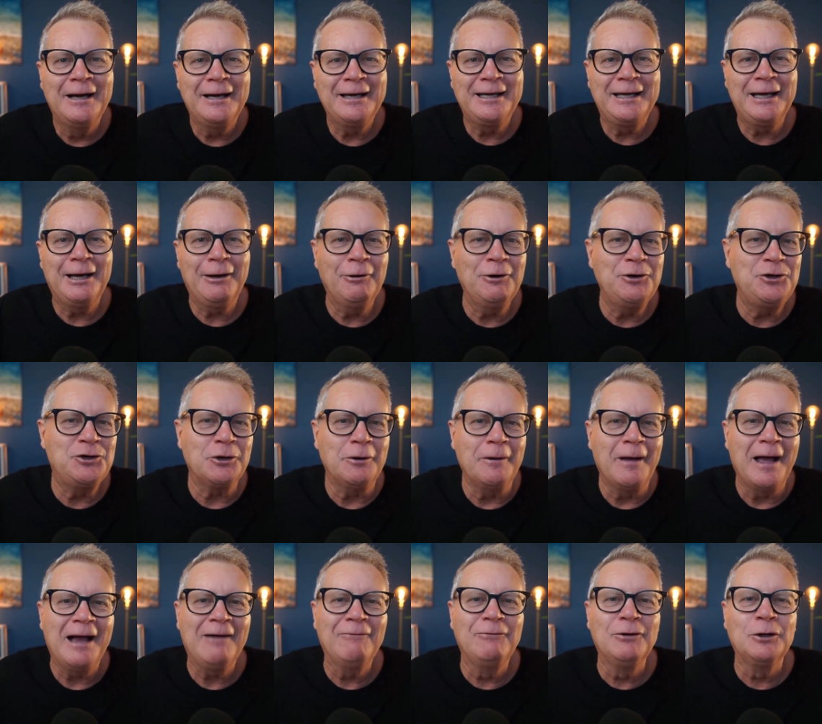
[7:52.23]
Encourage
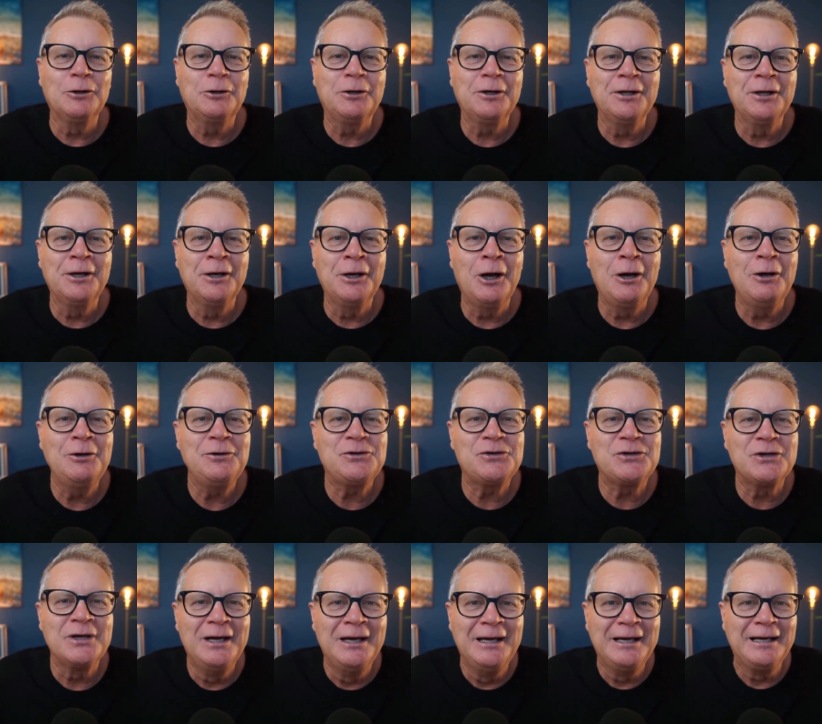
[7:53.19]
you. Have a look in the
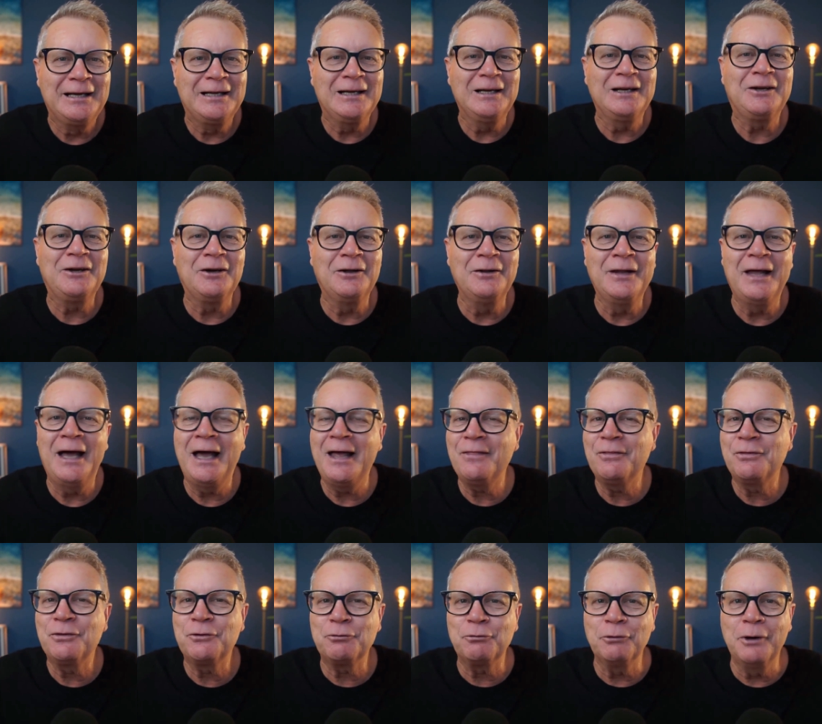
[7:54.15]
notes, click on
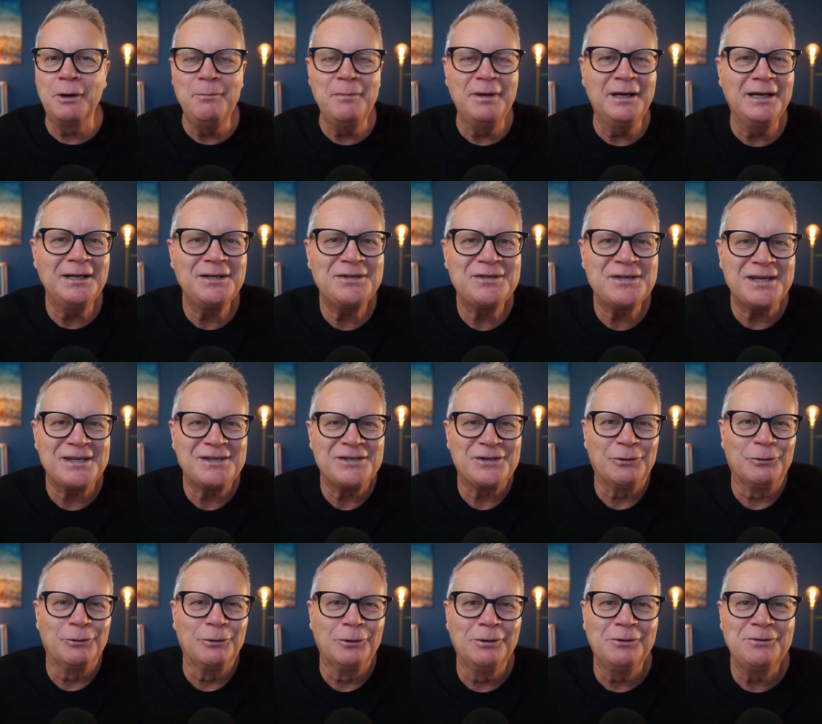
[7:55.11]
that 3 minutes.
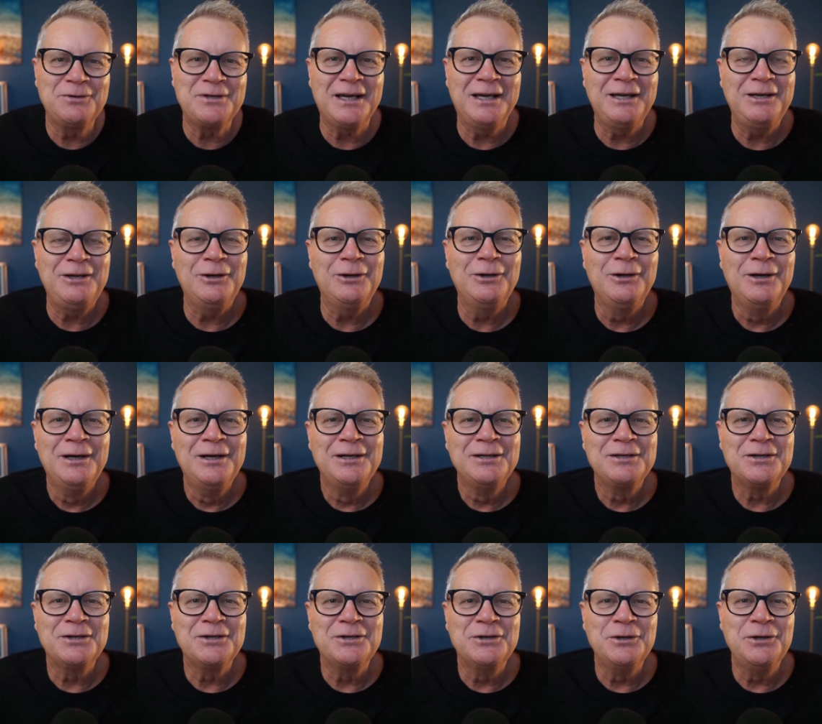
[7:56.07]
That's all it'll take you
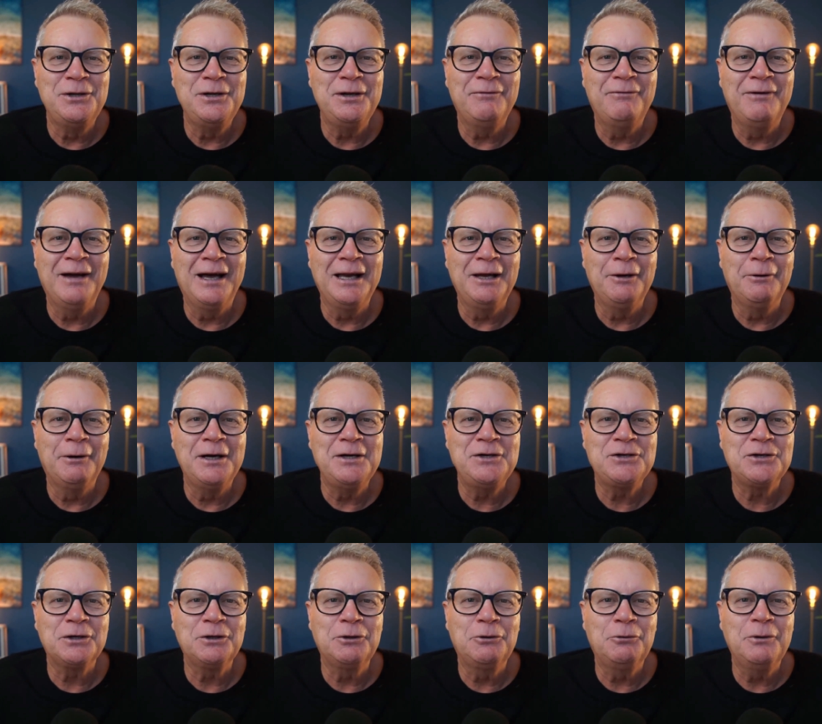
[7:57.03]
to do the
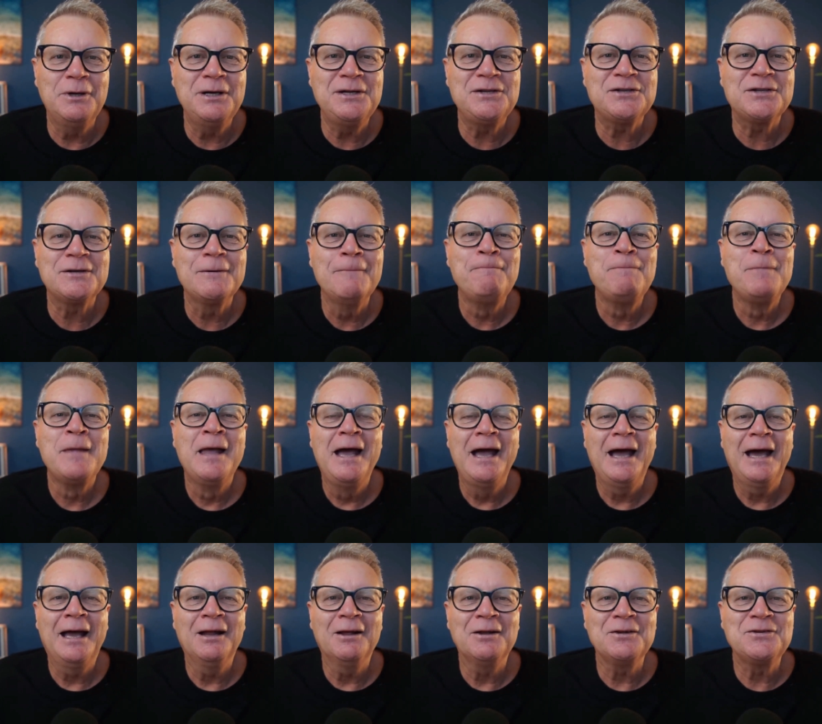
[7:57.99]
evaluation quiz.
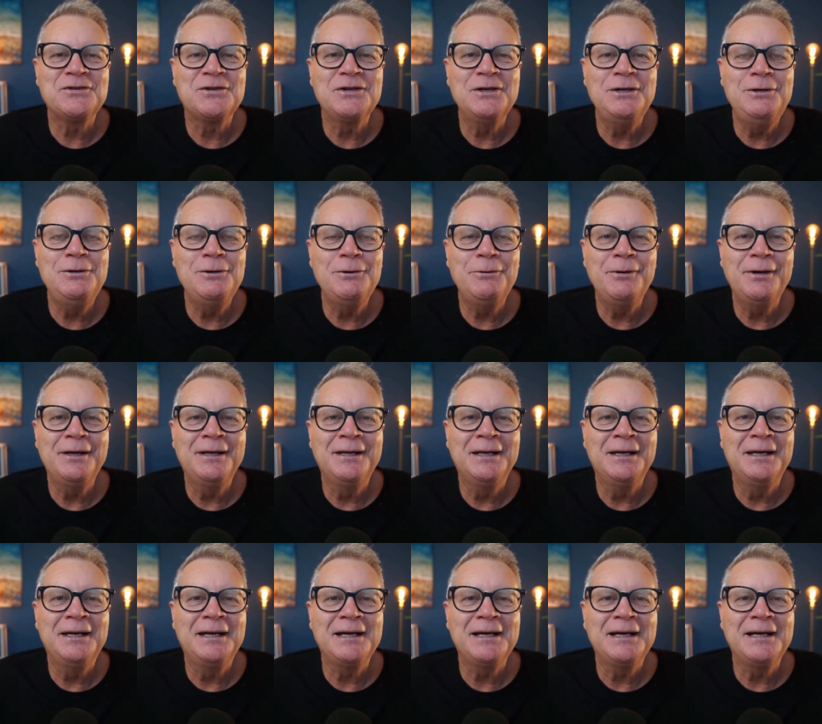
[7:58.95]
And I'll see you in the